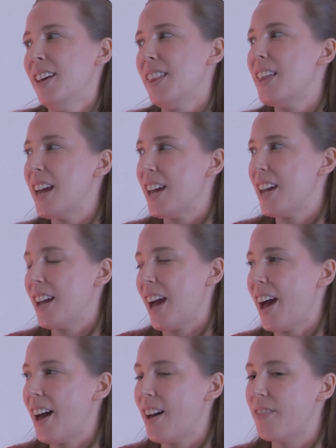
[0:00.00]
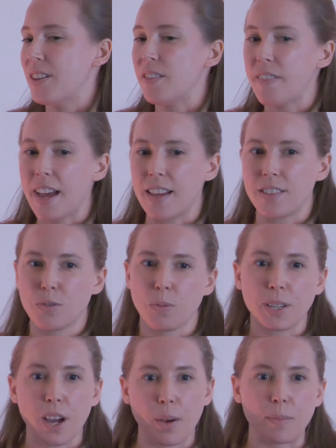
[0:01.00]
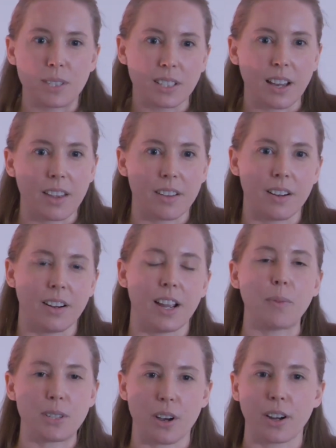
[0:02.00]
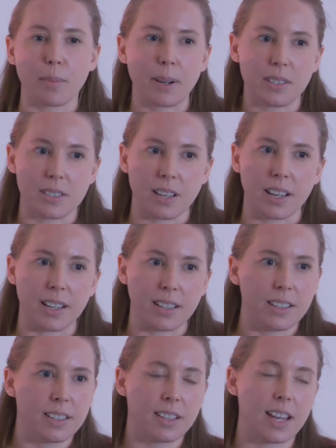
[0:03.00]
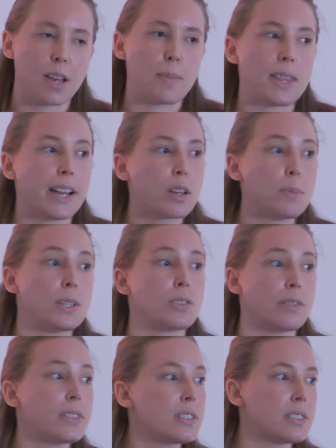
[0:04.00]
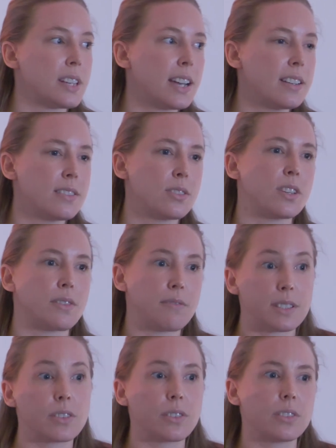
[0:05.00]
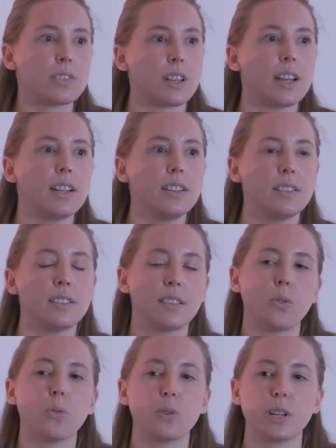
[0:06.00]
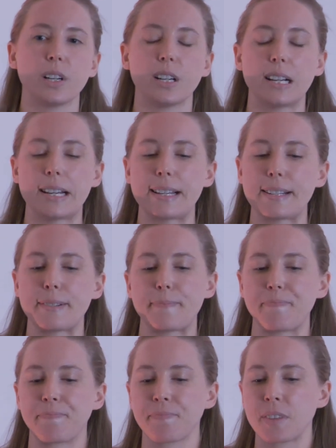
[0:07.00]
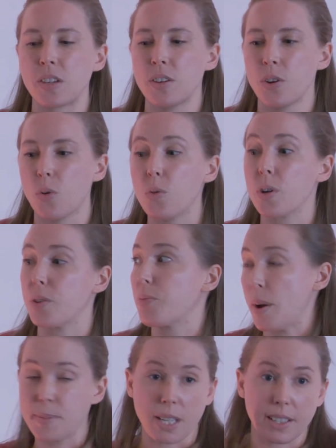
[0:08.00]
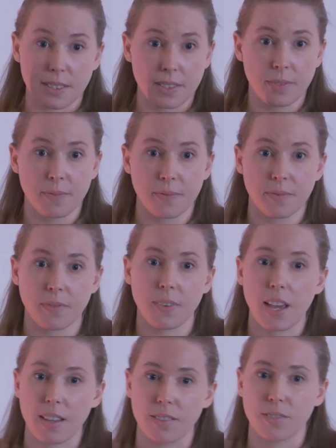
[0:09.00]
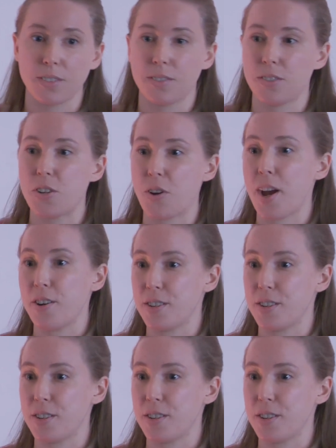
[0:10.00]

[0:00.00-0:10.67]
they have an event where we come together and we talk about design. And that could be service design, so like physical design, or websites, and how to